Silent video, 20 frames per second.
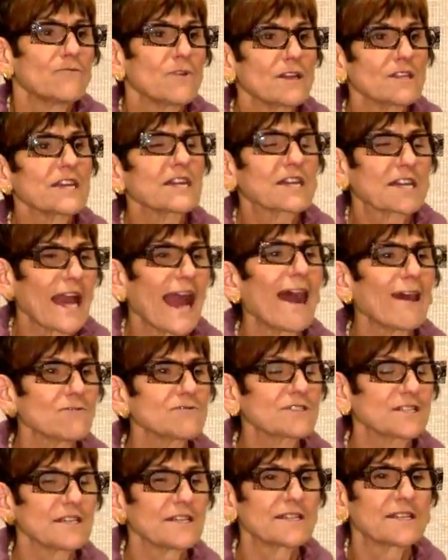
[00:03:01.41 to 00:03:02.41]
really
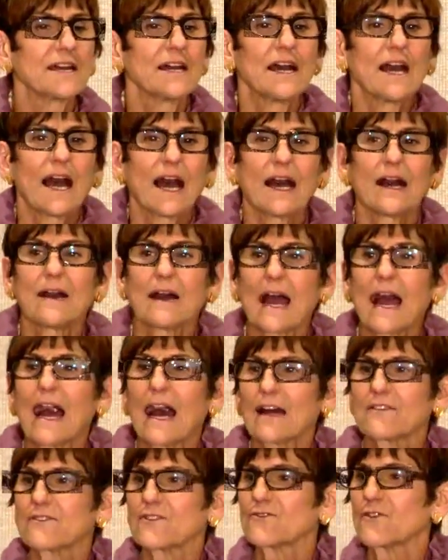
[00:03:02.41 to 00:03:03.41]
counted uh,
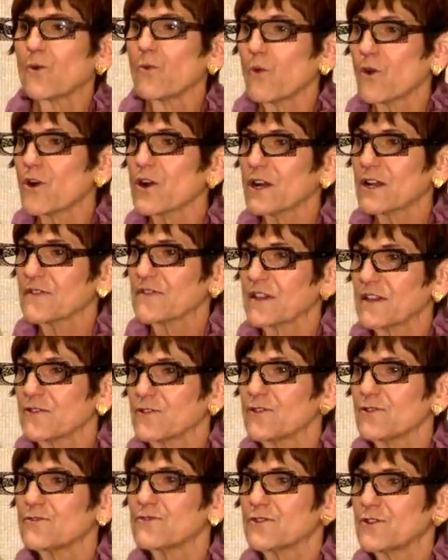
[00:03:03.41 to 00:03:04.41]
on the work that
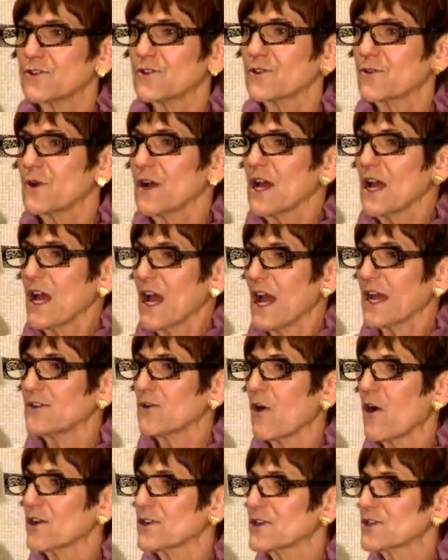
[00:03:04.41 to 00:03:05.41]
you do
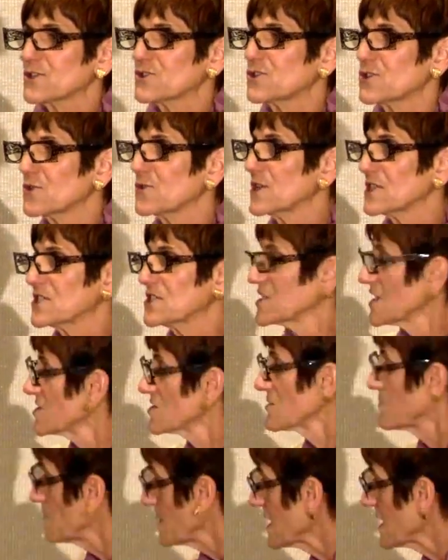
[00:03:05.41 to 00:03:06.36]
in order to assist